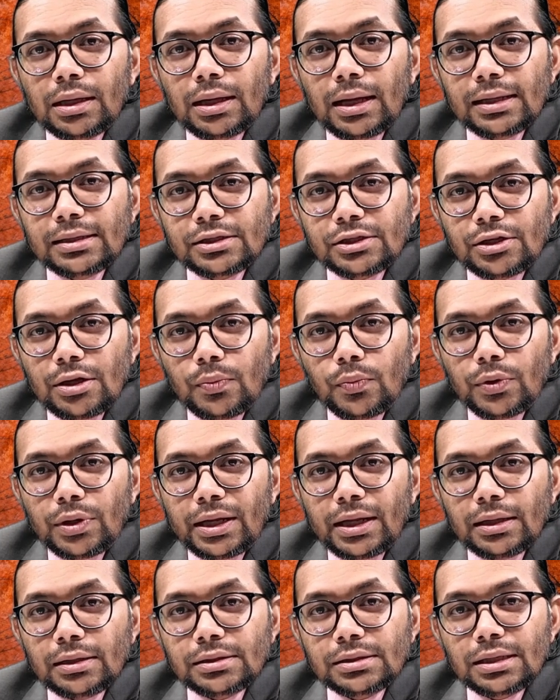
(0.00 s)
Can
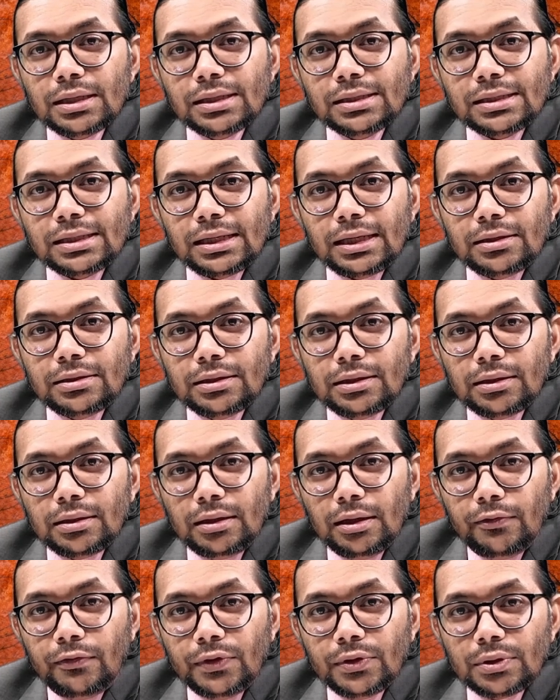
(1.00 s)
someone else see it
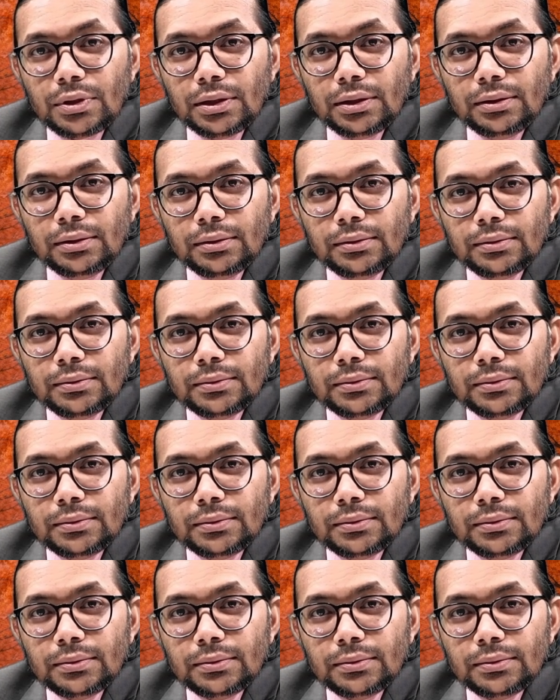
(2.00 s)
differently?